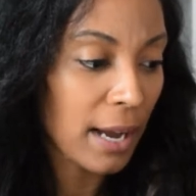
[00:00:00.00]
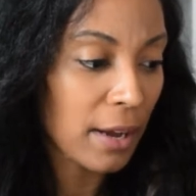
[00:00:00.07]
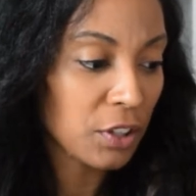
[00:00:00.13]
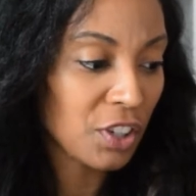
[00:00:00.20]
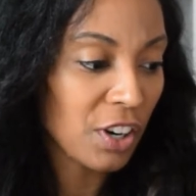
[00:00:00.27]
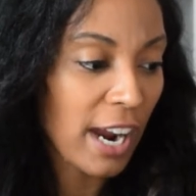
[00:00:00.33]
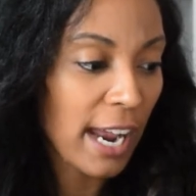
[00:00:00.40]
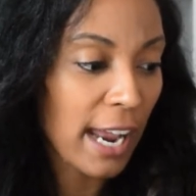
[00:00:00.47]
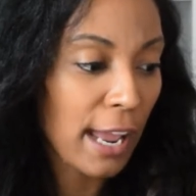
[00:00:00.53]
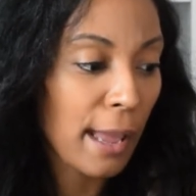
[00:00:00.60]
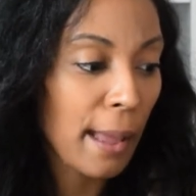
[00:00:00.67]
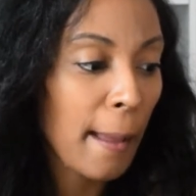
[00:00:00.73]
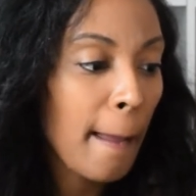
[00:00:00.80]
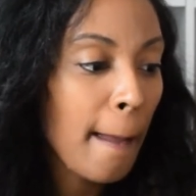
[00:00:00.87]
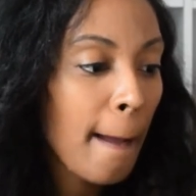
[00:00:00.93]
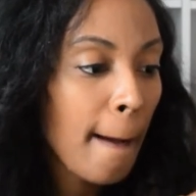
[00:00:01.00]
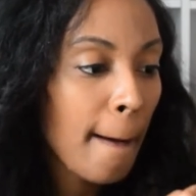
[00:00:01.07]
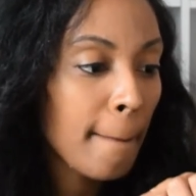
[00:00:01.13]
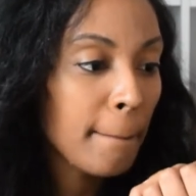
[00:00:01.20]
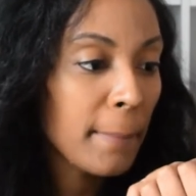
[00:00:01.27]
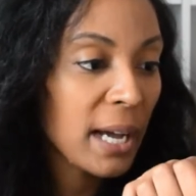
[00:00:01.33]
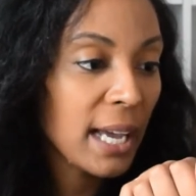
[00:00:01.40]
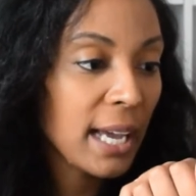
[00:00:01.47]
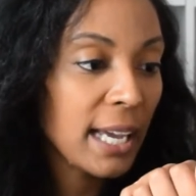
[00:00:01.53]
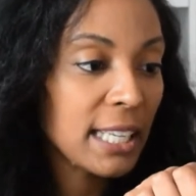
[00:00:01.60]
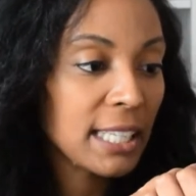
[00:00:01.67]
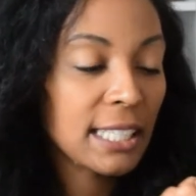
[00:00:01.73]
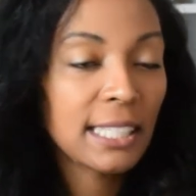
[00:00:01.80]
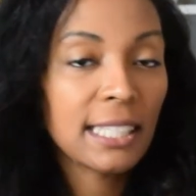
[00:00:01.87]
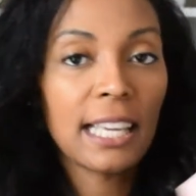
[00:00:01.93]
I'll try it. But
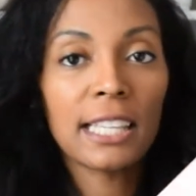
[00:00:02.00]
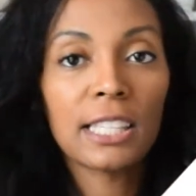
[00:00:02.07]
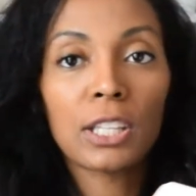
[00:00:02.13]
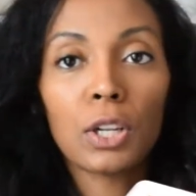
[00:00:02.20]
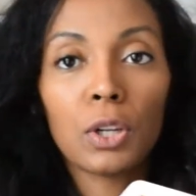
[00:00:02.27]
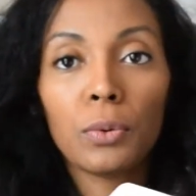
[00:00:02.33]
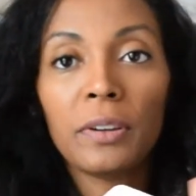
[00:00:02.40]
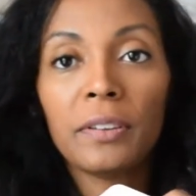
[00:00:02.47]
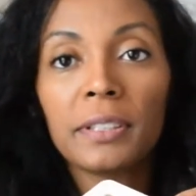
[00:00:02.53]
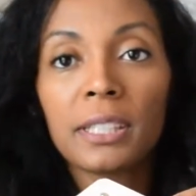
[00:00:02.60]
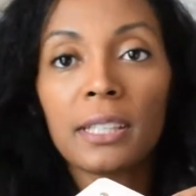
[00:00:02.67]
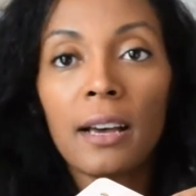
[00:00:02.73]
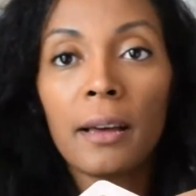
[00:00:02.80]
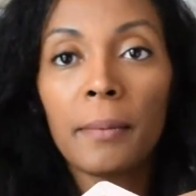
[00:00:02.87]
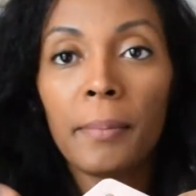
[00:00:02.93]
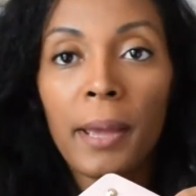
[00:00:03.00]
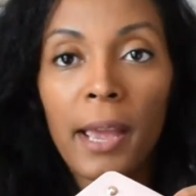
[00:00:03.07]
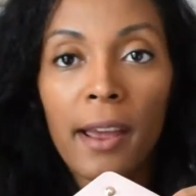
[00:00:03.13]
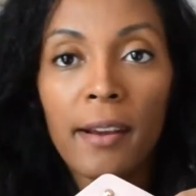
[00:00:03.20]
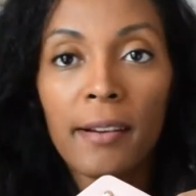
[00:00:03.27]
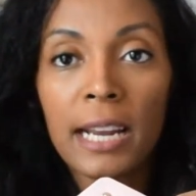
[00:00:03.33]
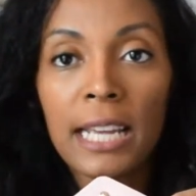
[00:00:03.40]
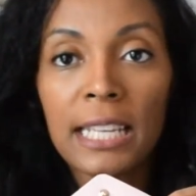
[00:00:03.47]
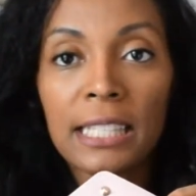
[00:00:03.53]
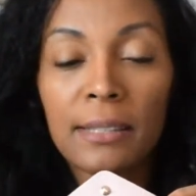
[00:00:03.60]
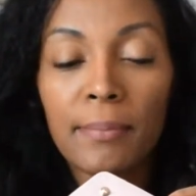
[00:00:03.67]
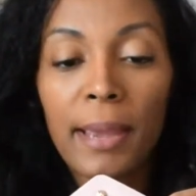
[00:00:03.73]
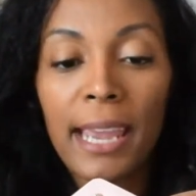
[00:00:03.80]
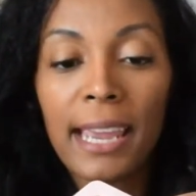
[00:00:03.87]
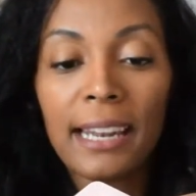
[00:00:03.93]
it just says Louis Vuitton Paris,
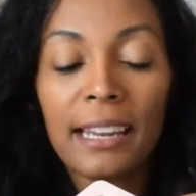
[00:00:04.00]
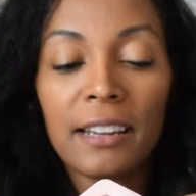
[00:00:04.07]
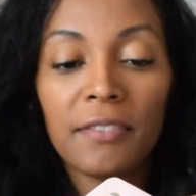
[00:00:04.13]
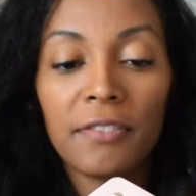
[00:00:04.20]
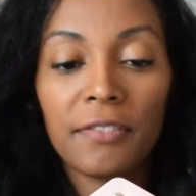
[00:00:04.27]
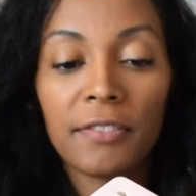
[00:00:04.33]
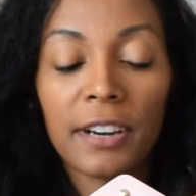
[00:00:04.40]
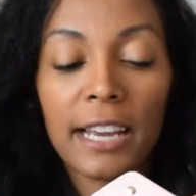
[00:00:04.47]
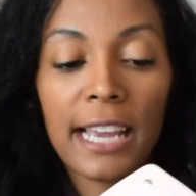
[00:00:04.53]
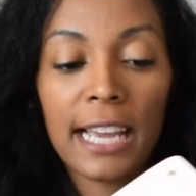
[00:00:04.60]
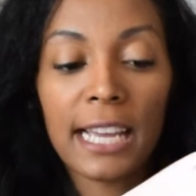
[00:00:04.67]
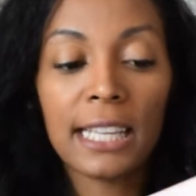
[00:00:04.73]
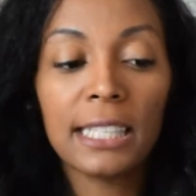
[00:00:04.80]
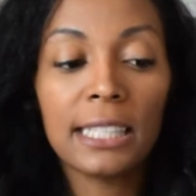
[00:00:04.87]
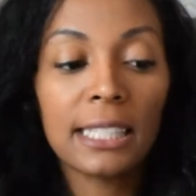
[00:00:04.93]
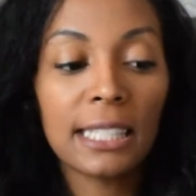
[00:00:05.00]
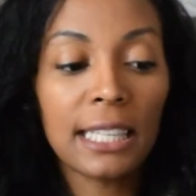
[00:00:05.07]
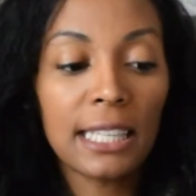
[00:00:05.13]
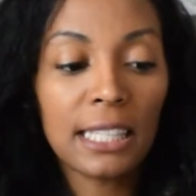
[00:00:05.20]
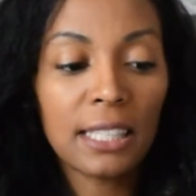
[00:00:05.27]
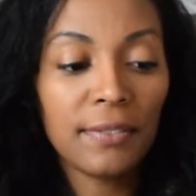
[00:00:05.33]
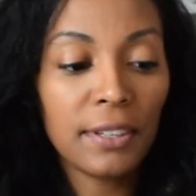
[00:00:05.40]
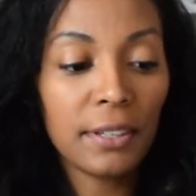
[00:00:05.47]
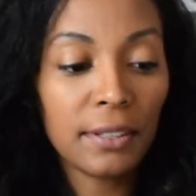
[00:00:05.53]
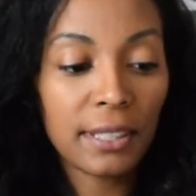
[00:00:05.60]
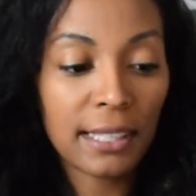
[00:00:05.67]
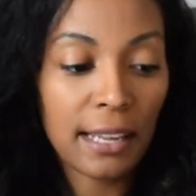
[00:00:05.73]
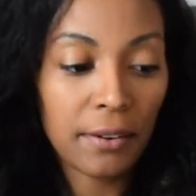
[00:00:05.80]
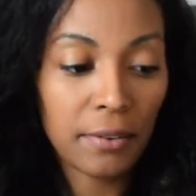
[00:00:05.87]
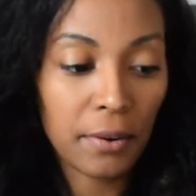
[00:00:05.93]
made in France. And this feels,
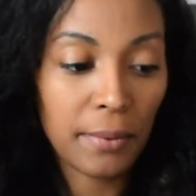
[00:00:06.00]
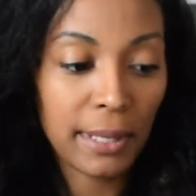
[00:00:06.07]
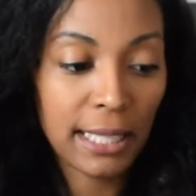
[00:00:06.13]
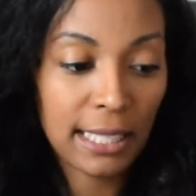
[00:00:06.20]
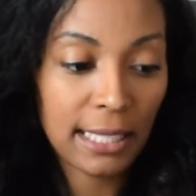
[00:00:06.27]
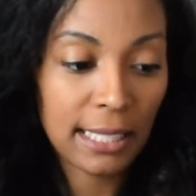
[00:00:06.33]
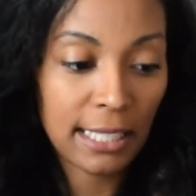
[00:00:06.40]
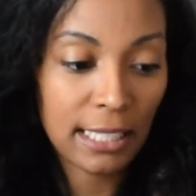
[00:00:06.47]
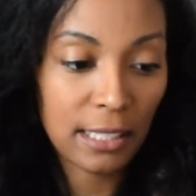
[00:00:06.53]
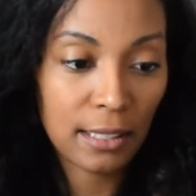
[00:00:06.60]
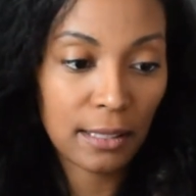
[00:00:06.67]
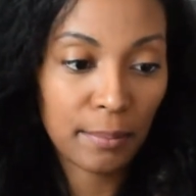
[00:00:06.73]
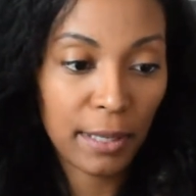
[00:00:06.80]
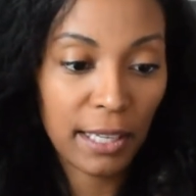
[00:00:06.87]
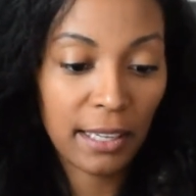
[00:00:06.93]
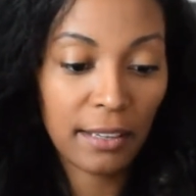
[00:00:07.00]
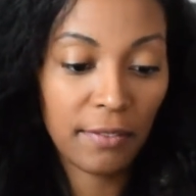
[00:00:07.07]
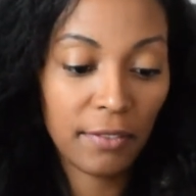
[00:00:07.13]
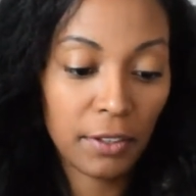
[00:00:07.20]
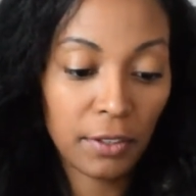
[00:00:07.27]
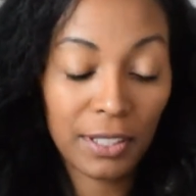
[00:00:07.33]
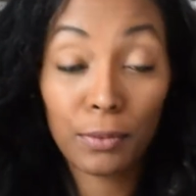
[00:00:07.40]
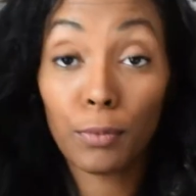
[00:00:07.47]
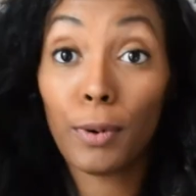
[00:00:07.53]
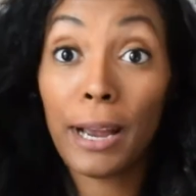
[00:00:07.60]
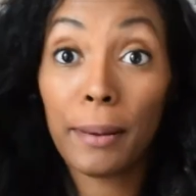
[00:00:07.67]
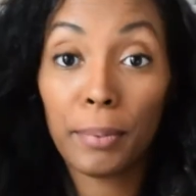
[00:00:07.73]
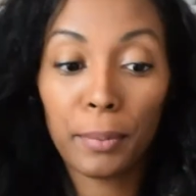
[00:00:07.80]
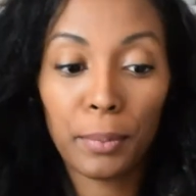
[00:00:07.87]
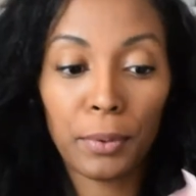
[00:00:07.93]
I don't know what this is, but it feels
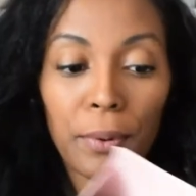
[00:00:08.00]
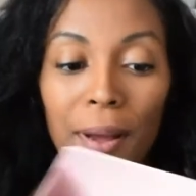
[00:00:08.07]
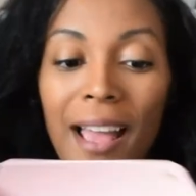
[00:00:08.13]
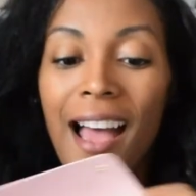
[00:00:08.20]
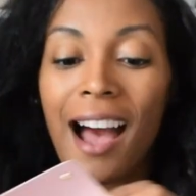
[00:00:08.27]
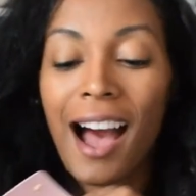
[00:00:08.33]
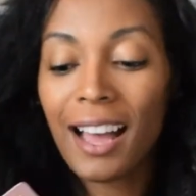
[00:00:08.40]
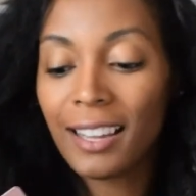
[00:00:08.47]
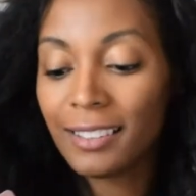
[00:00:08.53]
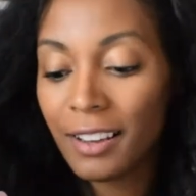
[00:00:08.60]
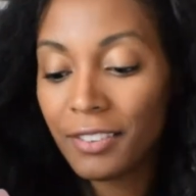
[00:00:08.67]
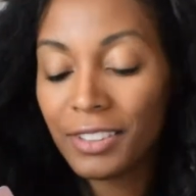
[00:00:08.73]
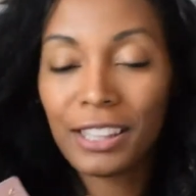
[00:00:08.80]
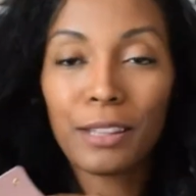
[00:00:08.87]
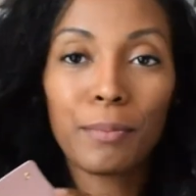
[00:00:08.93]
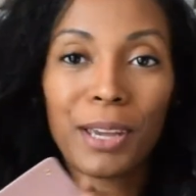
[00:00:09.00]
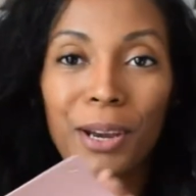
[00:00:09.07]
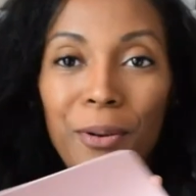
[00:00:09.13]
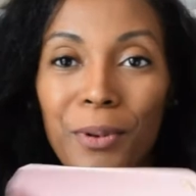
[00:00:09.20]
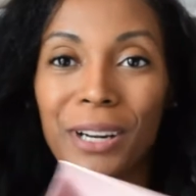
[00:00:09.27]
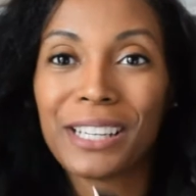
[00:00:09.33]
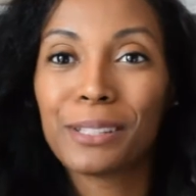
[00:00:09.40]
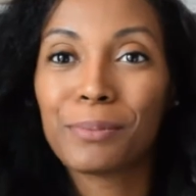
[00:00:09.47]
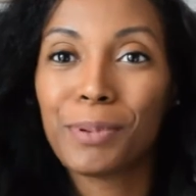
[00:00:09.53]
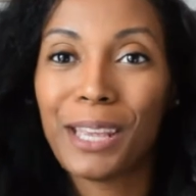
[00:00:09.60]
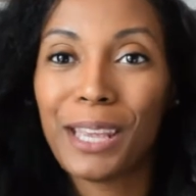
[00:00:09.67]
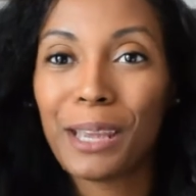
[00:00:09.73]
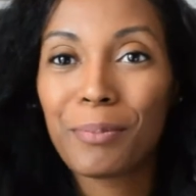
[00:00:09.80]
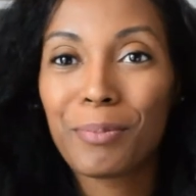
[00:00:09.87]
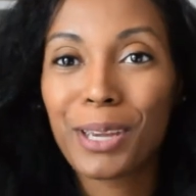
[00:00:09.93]
wipeable. I love that the bigger one is
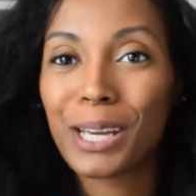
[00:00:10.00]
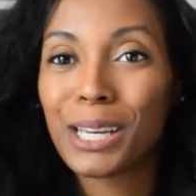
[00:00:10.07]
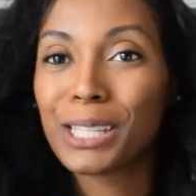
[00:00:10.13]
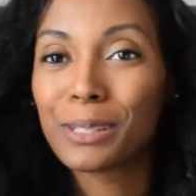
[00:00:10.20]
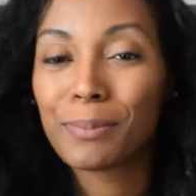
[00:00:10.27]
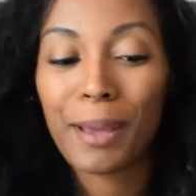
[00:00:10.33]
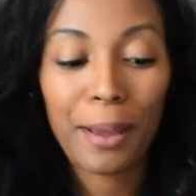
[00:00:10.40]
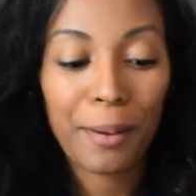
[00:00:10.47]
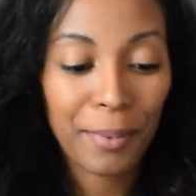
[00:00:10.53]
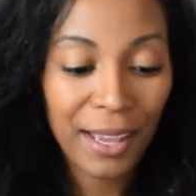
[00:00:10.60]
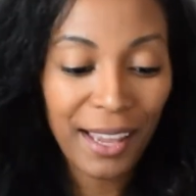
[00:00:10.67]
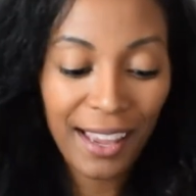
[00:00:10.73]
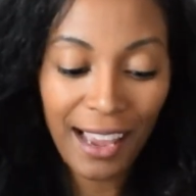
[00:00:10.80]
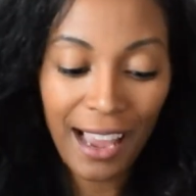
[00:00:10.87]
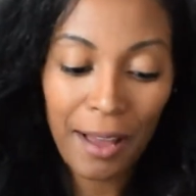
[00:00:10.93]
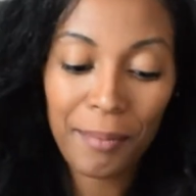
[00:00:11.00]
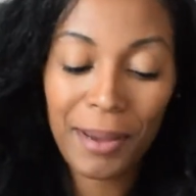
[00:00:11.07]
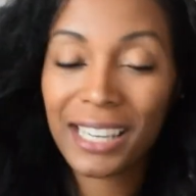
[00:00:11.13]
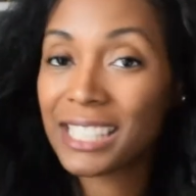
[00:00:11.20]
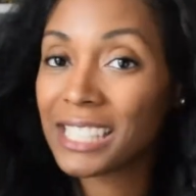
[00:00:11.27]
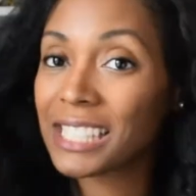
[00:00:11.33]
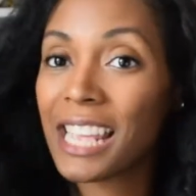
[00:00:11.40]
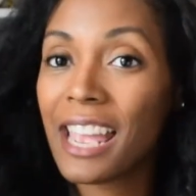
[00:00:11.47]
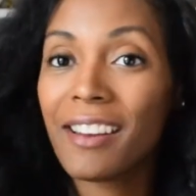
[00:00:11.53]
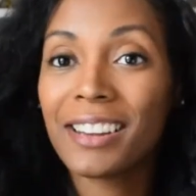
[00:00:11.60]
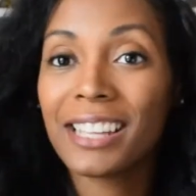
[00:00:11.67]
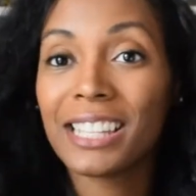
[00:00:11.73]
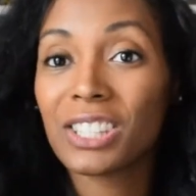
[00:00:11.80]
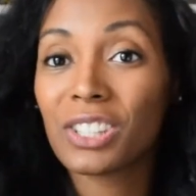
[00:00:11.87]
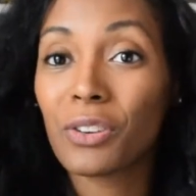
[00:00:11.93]
pink because, baby, I might just
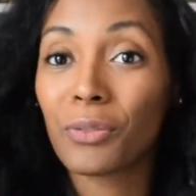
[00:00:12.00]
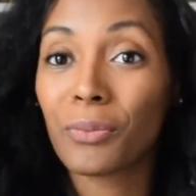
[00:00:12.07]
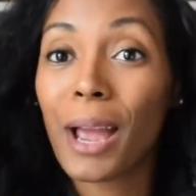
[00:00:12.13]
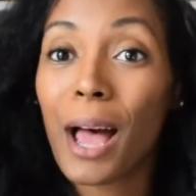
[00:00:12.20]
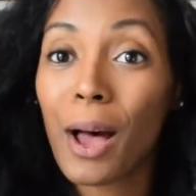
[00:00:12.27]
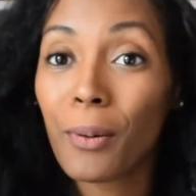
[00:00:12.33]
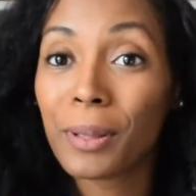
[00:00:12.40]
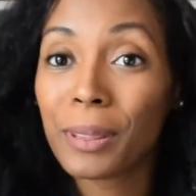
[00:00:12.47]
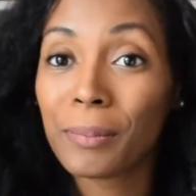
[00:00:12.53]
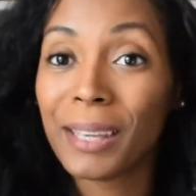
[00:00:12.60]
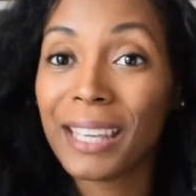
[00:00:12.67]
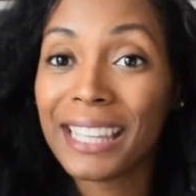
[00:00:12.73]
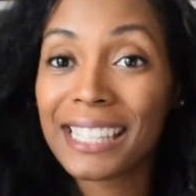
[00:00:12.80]
carry this around with me.